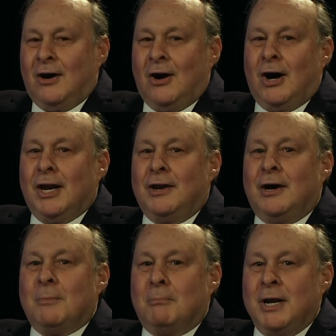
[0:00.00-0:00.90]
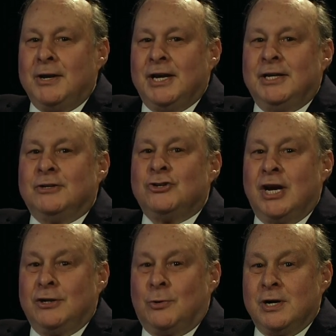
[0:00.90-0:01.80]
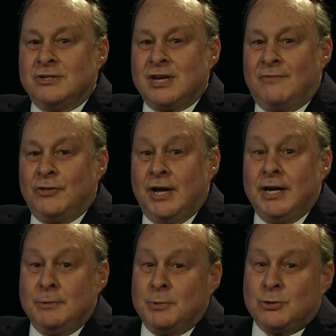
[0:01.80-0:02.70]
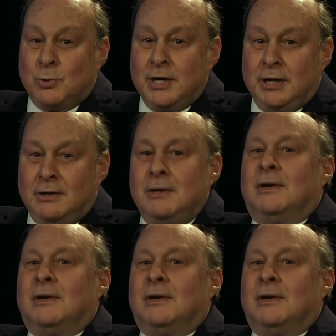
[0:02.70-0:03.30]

on Monday, January 7th. And in between,